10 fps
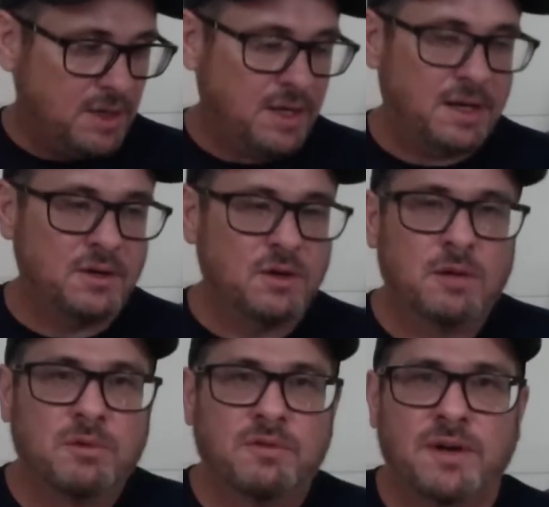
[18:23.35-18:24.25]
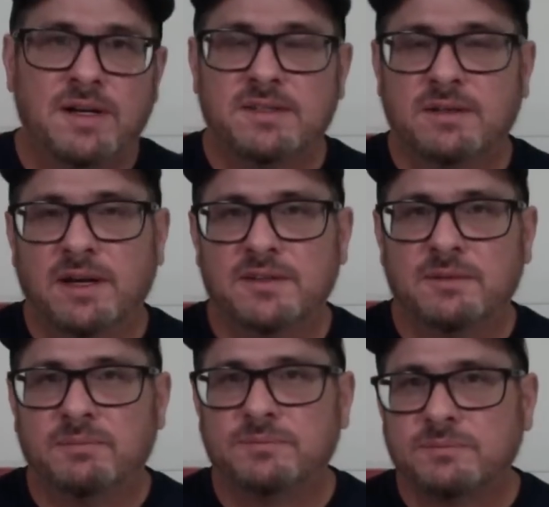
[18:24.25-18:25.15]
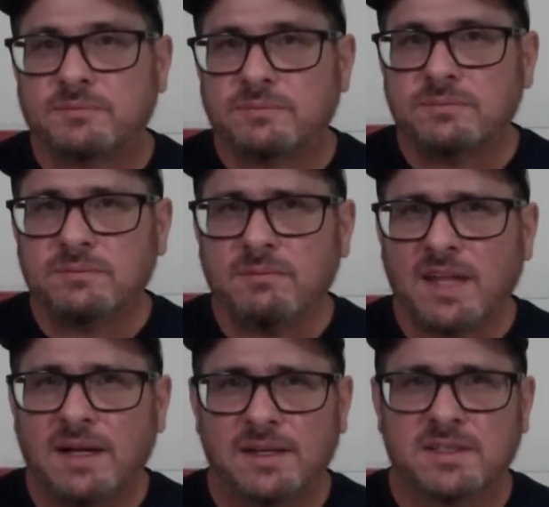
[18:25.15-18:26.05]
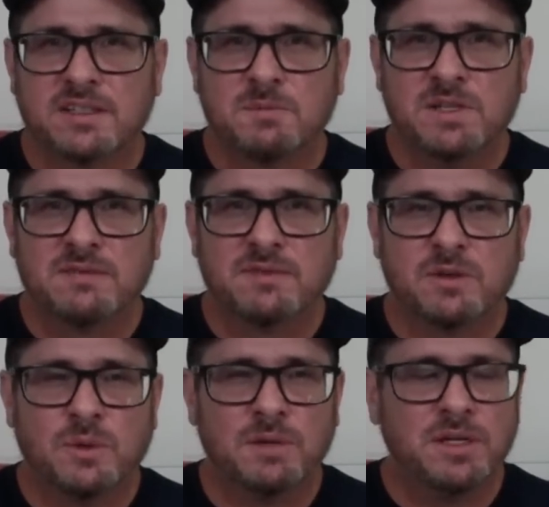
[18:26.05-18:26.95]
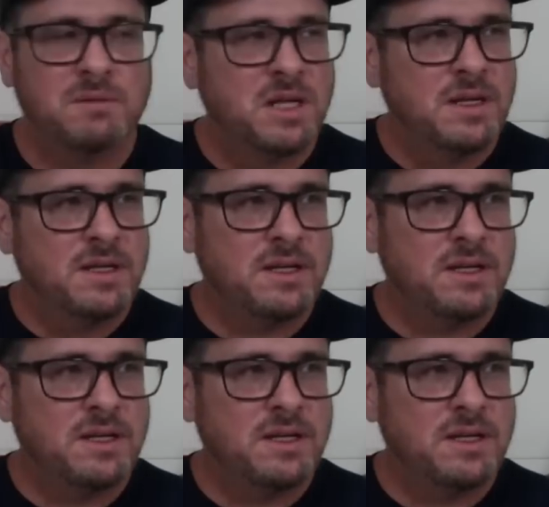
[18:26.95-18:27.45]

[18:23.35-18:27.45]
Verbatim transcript: And I know Harbor Freight's got some less expensive equipment.